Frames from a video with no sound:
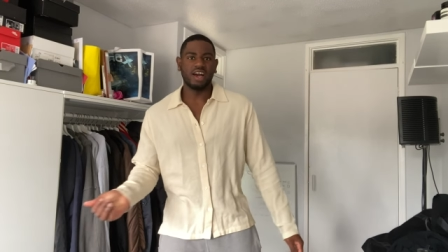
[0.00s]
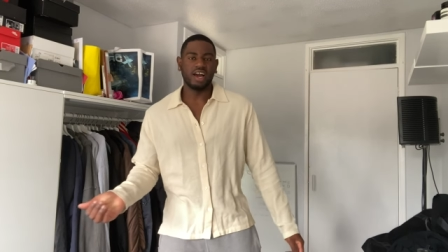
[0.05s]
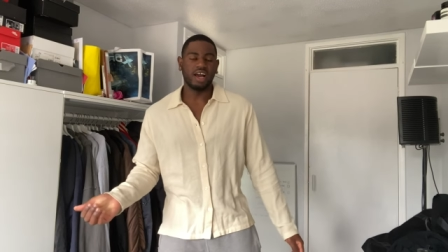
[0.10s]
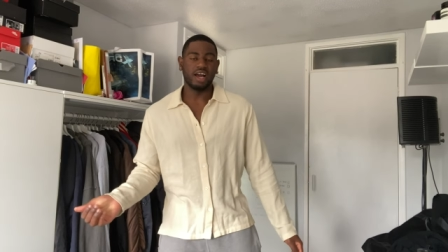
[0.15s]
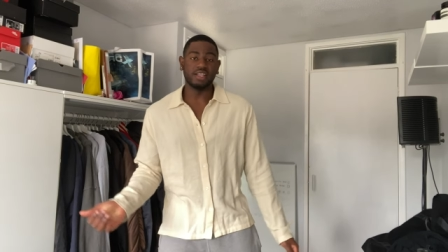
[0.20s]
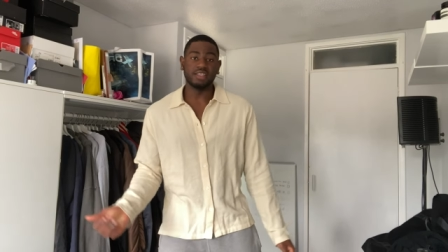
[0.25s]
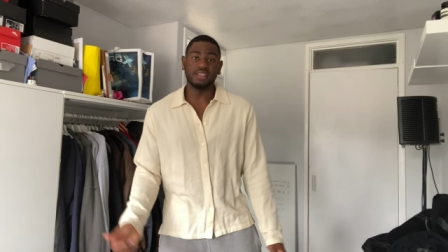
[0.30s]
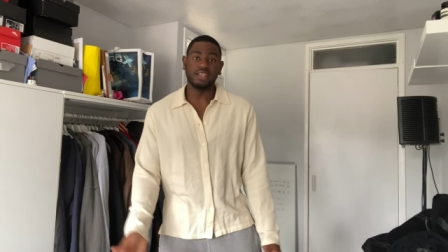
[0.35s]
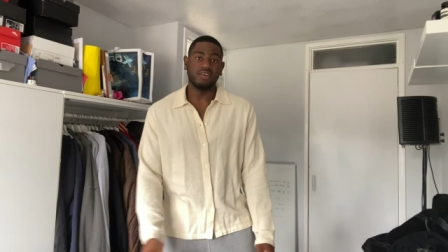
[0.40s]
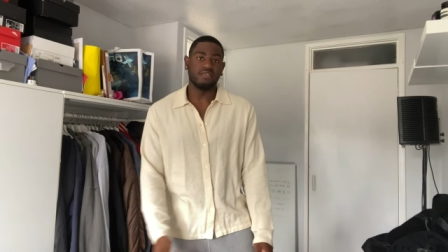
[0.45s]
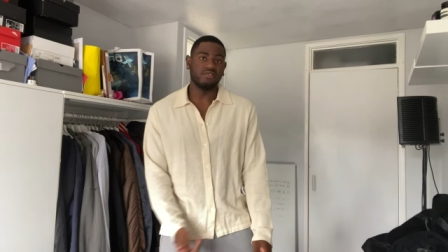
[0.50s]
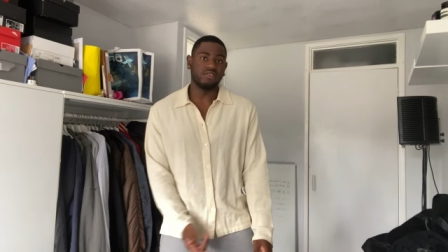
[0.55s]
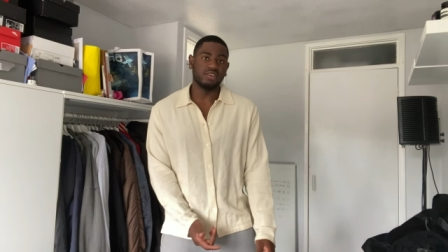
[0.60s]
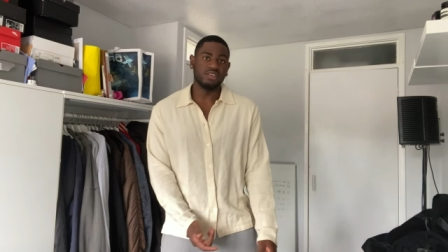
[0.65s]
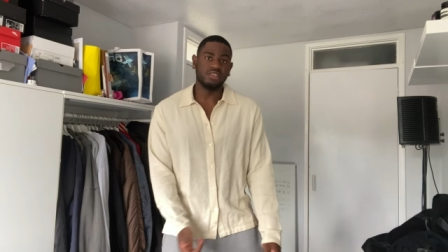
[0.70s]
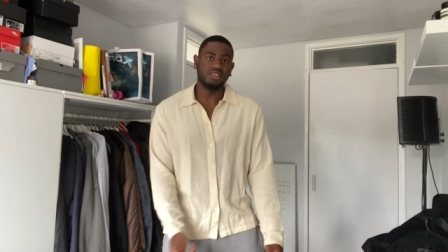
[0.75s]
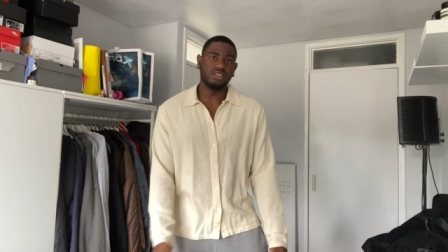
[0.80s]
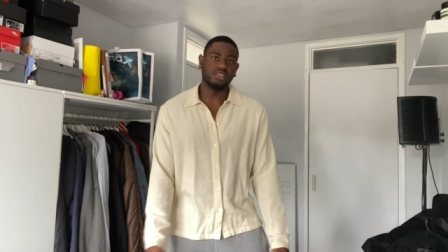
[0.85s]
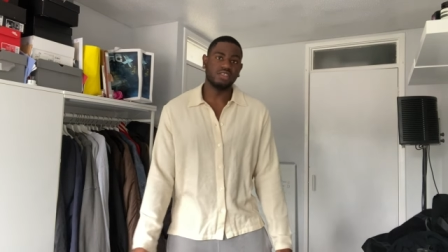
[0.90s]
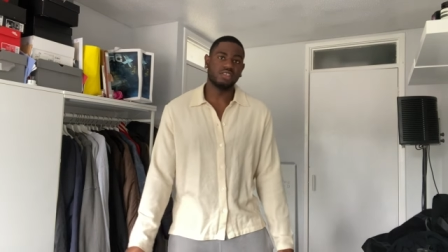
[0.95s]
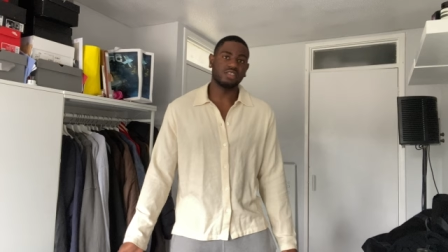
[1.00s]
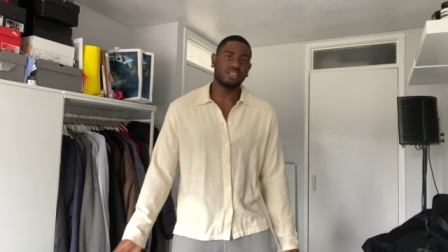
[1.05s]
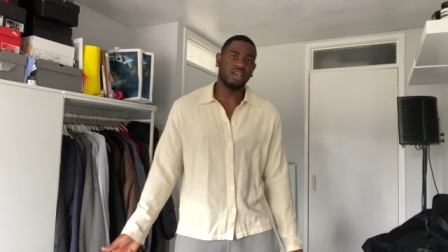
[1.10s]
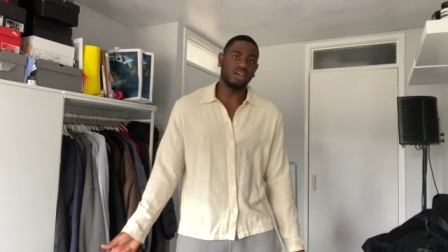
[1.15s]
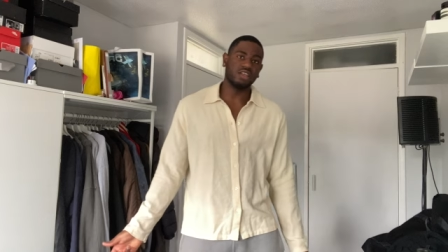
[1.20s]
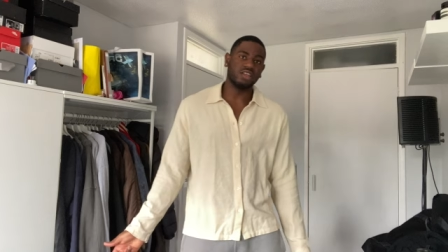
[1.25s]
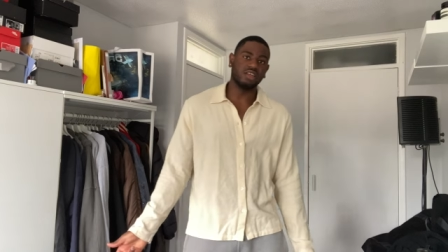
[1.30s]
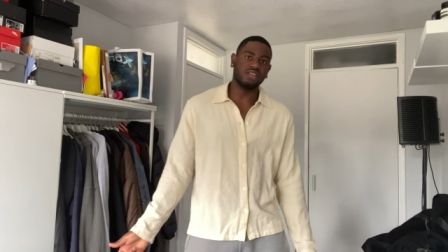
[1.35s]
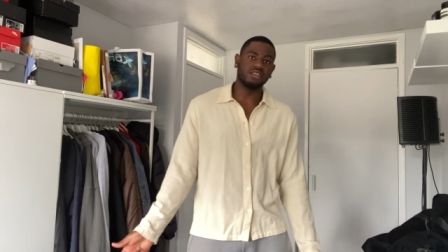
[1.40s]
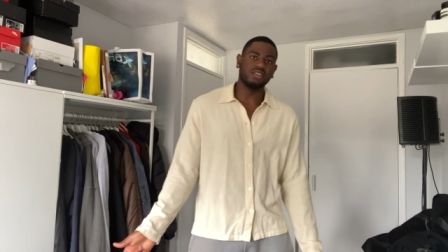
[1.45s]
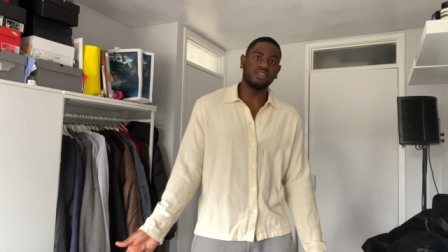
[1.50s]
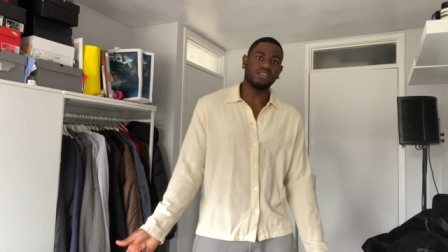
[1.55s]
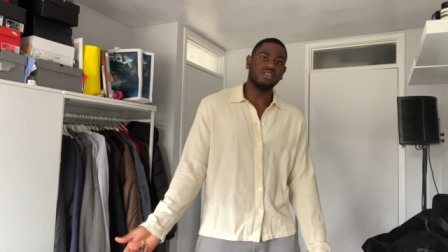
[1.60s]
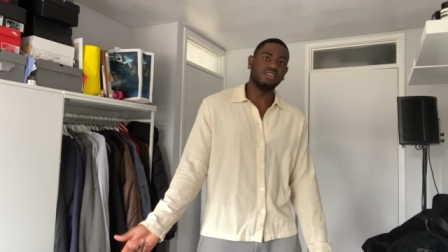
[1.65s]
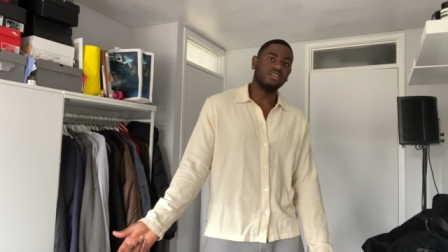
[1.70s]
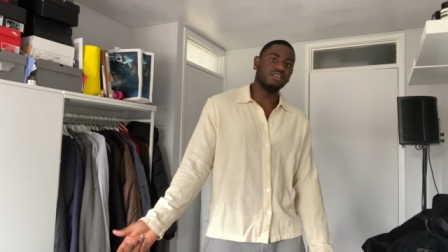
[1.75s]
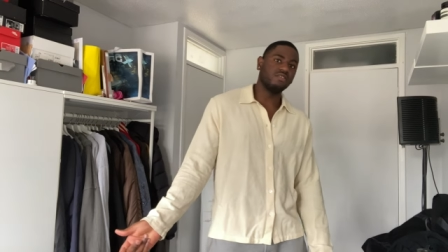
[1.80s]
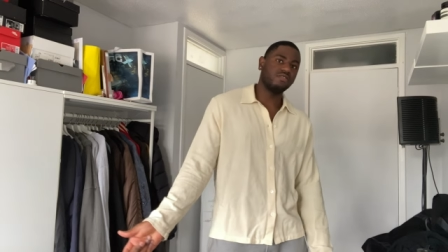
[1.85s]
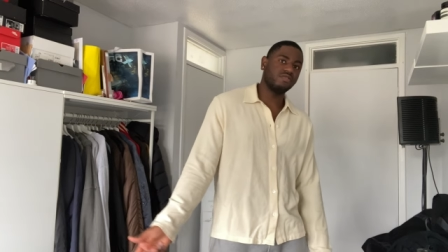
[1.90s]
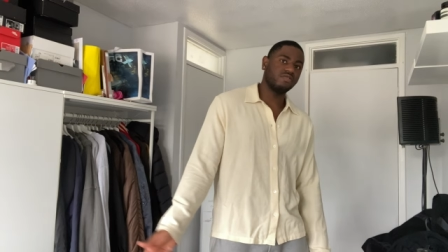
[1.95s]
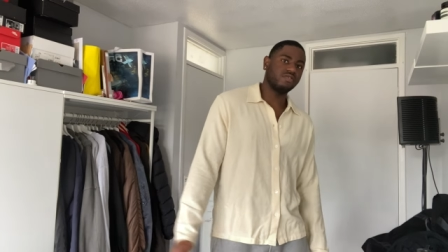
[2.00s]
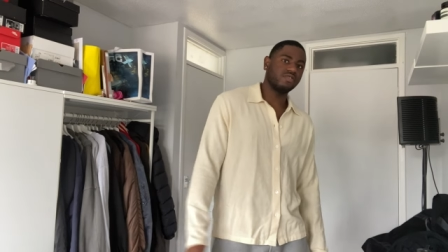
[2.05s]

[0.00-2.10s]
I definitely need something underneath.